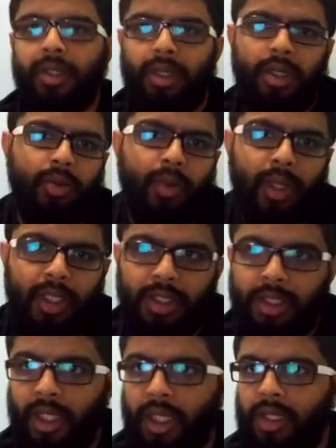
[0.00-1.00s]
One is a
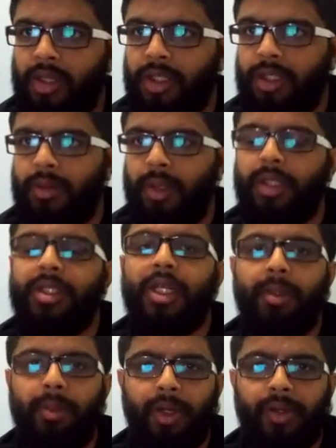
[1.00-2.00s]

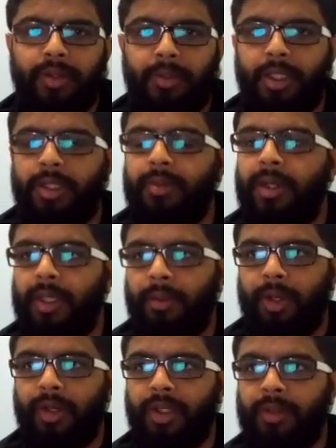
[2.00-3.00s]
single point response,
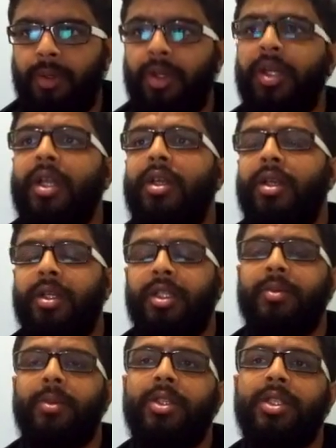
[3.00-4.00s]
multi-point
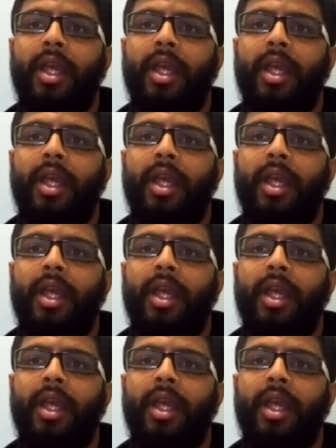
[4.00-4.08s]
response,